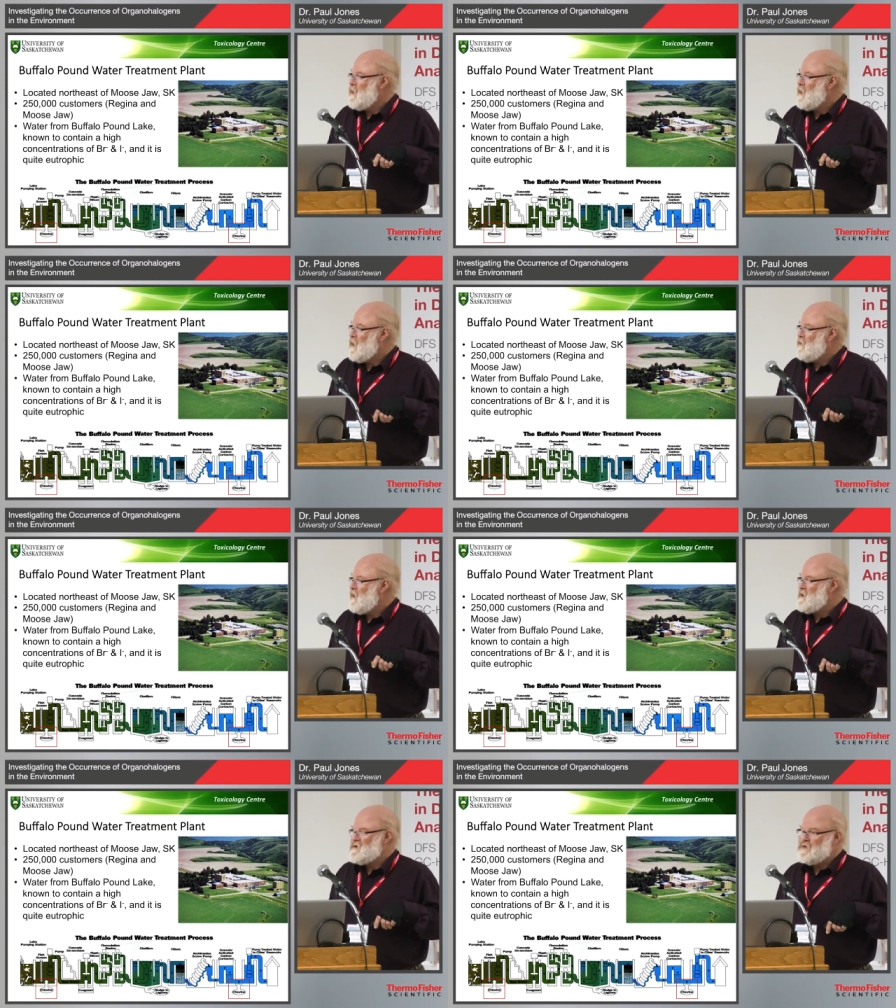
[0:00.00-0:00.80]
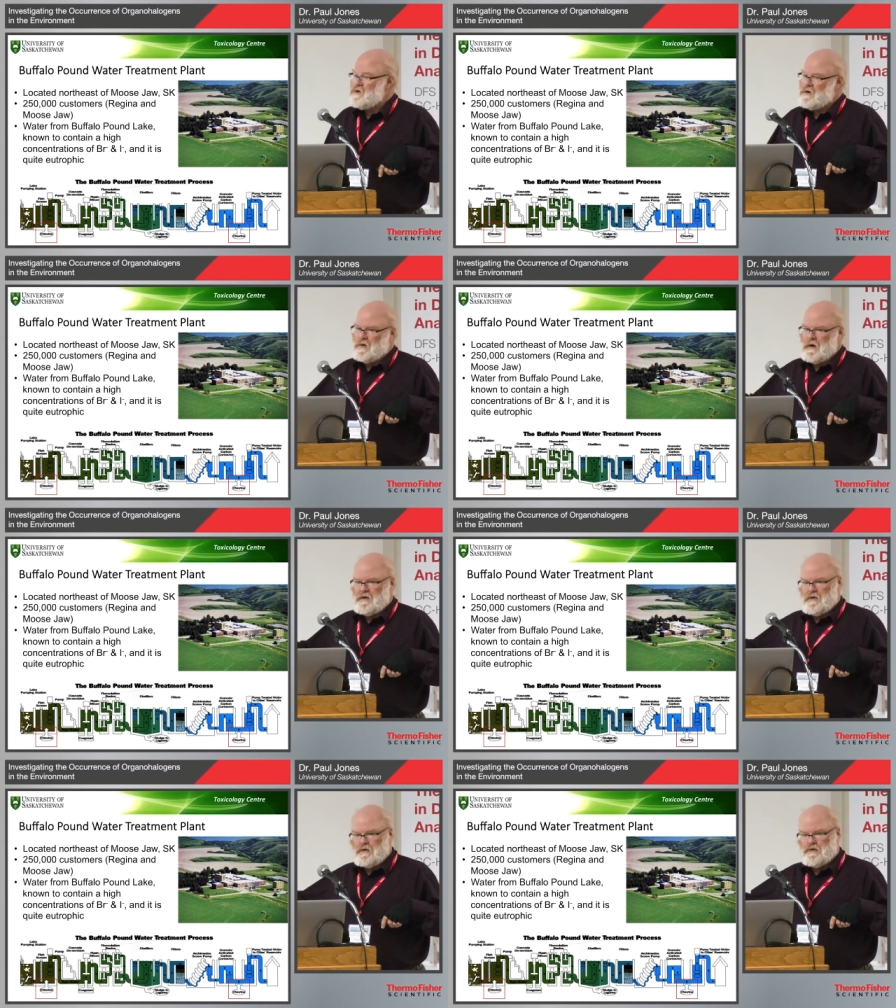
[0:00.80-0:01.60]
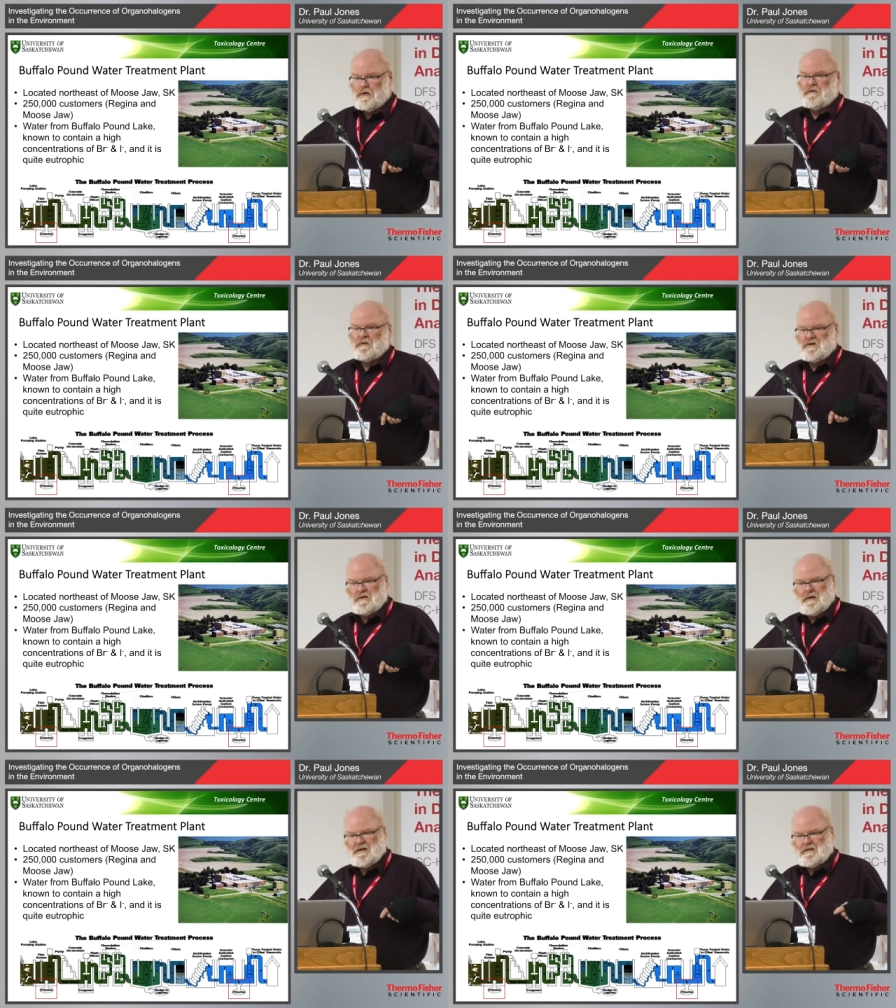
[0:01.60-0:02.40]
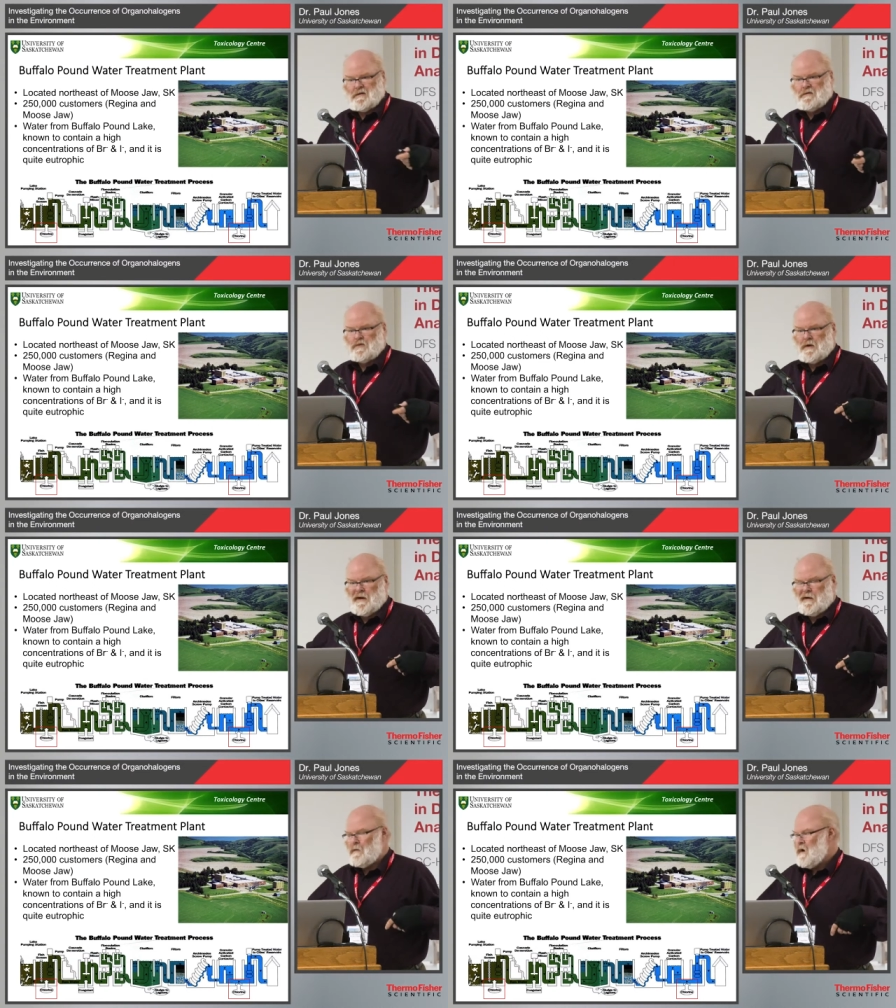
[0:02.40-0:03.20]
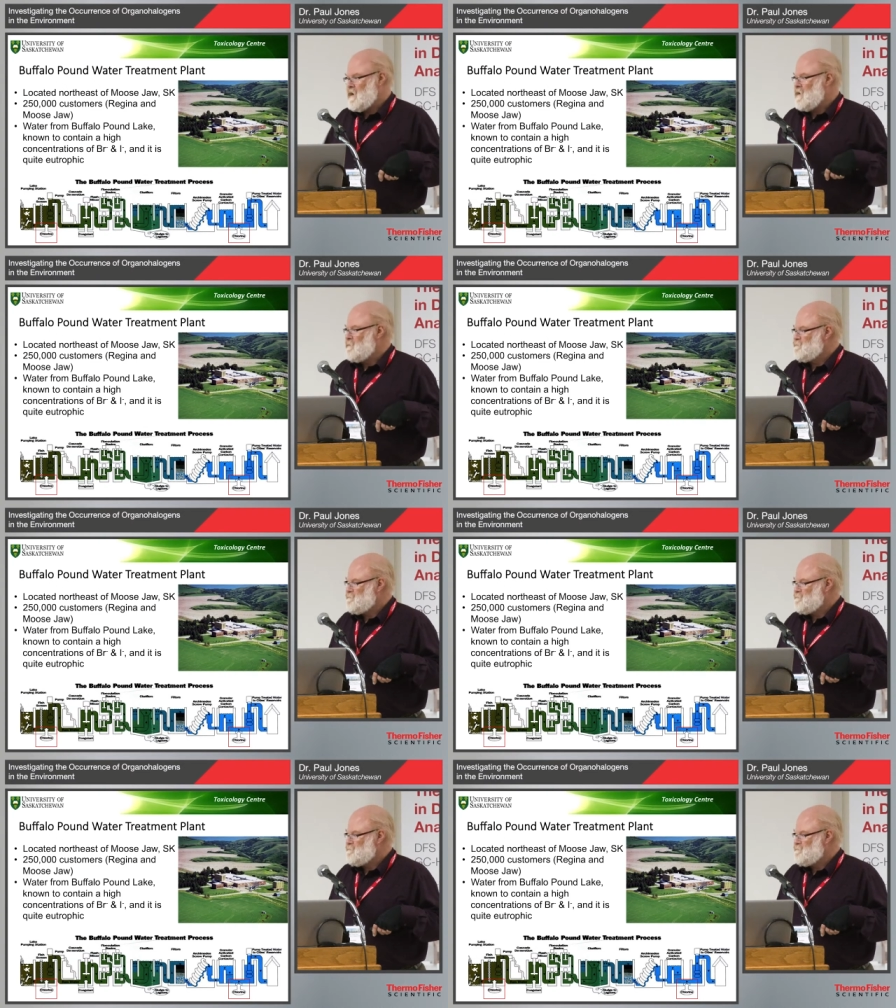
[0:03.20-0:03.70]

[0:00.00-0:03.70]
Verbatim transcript: Uh, and the lake is also quite eutrophic, so it has a lot of organic matter.